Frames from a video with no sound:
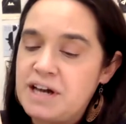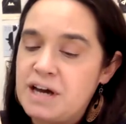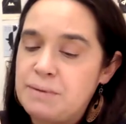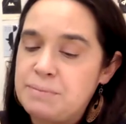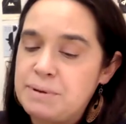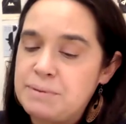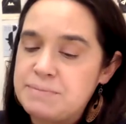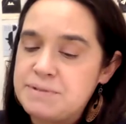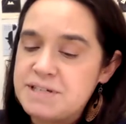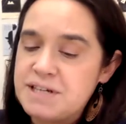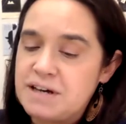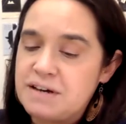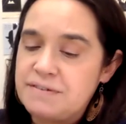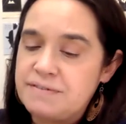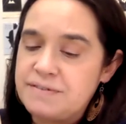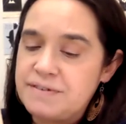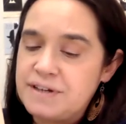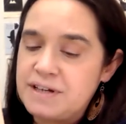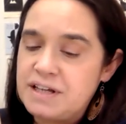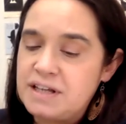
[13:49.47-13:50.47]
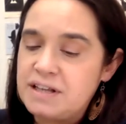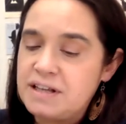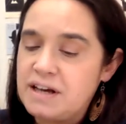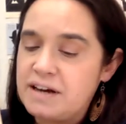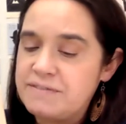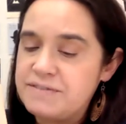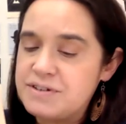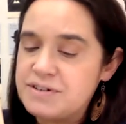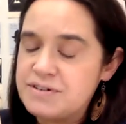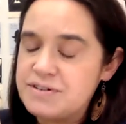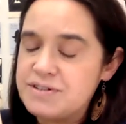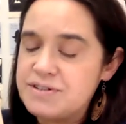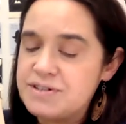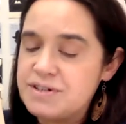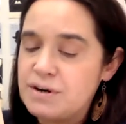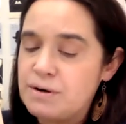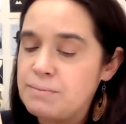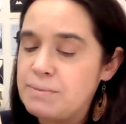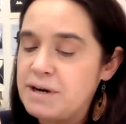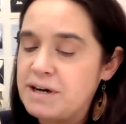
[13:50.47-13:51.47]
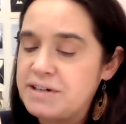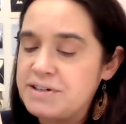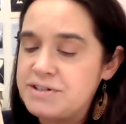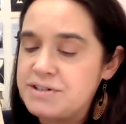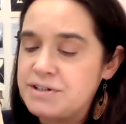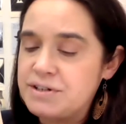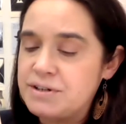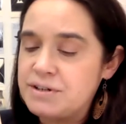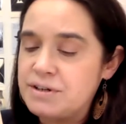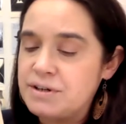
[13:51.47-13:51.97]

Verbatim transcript: help himself. He loved her so much.